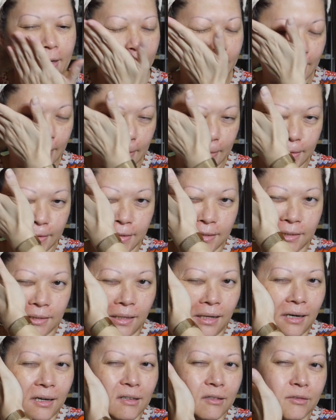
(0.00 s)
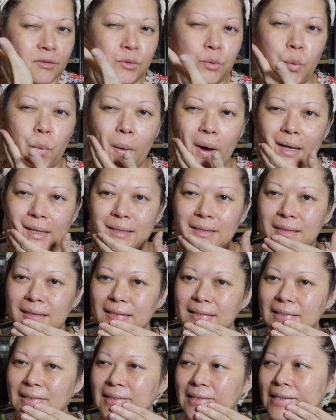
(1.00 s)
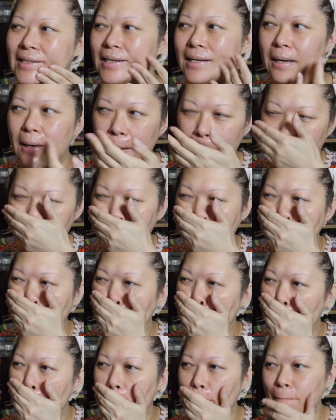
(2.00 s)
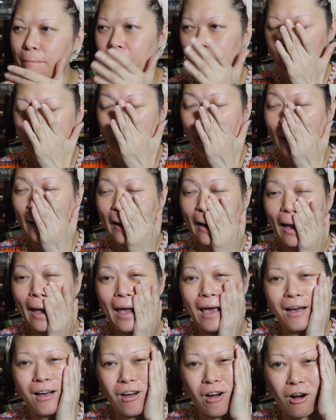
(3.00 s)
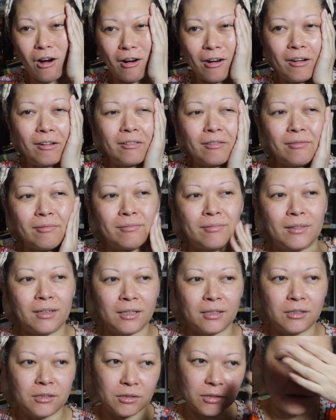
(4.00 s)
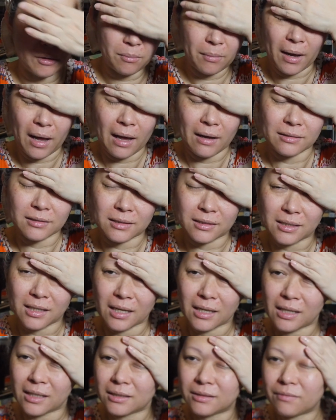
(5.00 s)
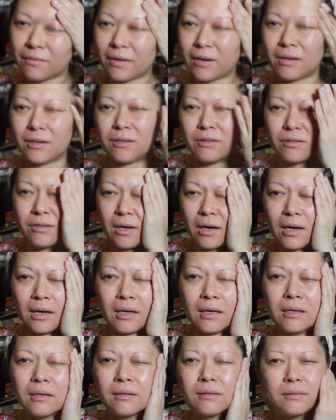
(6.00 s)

It's a lot of sweat and aircon, so my skin is very dry.